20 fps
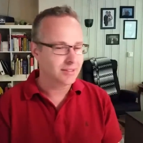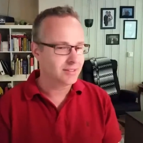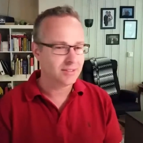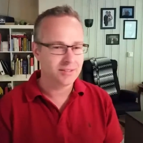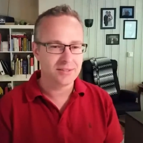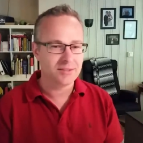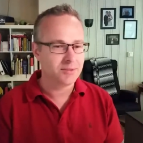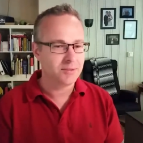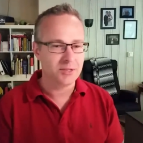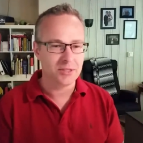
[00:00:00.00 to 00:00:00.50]

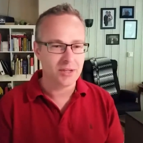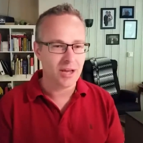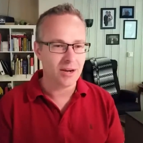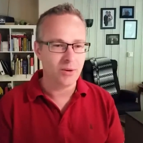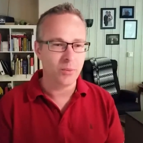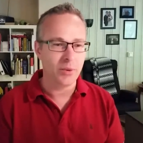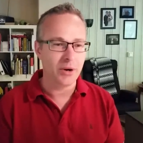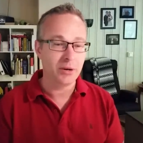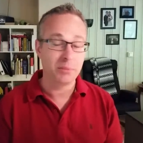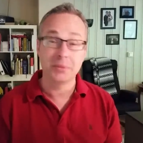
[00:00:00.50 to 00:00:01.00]
That's just
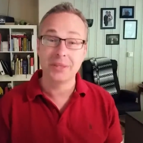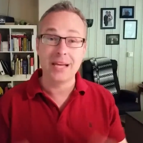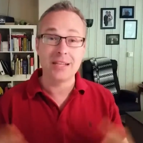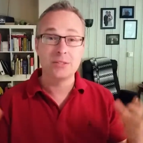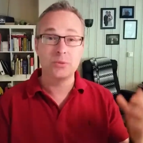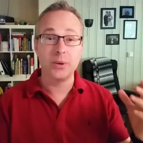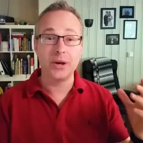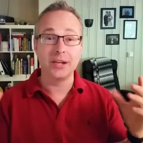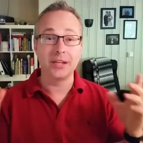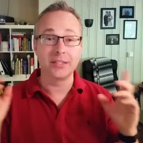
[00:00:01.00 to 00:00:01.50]
kind of weird, but
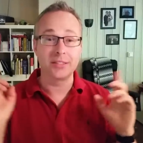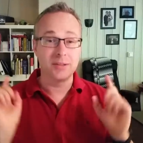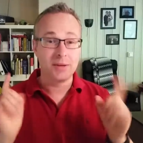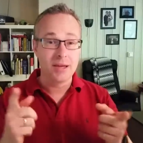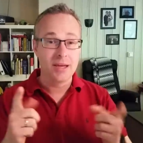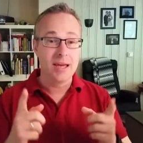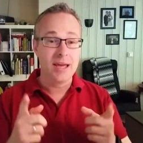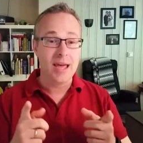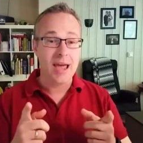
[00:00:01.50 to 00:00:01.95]
that's the way it is.